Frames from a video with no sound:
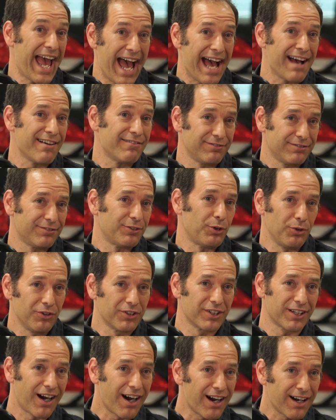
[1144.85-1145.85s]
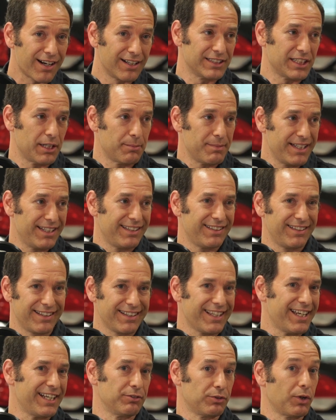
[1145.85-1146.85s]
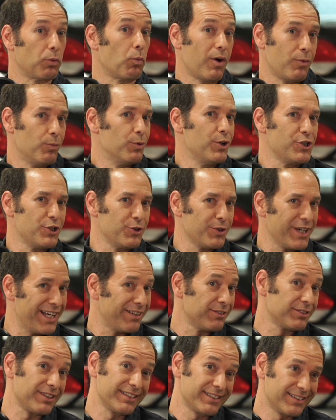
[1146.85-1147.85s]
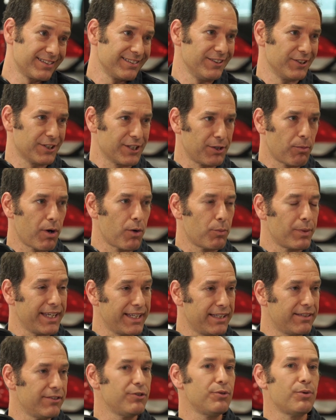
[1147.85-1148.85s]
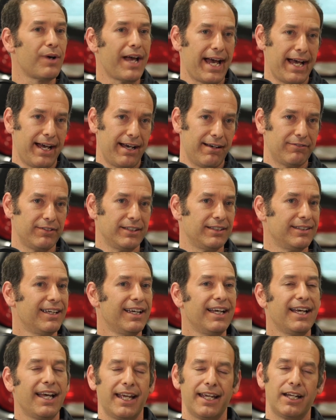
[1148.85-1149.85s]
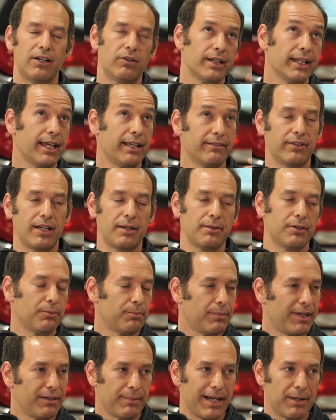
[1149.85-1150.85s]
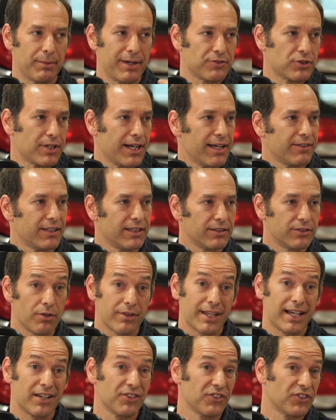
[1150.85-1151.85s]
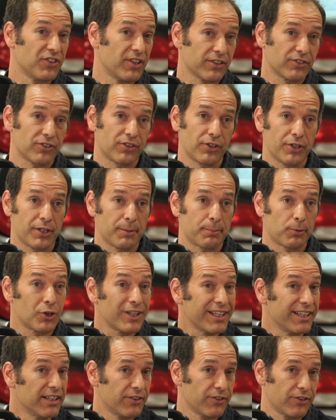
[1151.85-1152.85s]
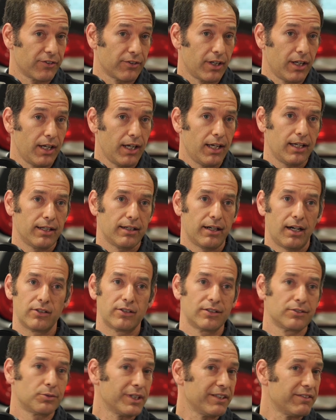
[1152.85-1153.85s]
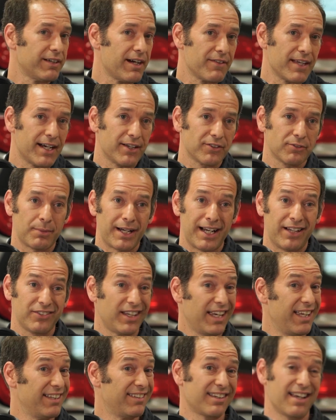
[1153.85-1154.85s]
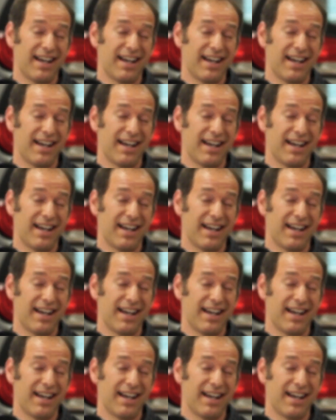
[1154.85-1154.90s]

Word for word: have older cars. I mean, again, it's like, what would you get? It's like, look at what we do have, and you know, right. again, you know, my wife's driving a 2006 Toyota Prius. 125,000 miles. It's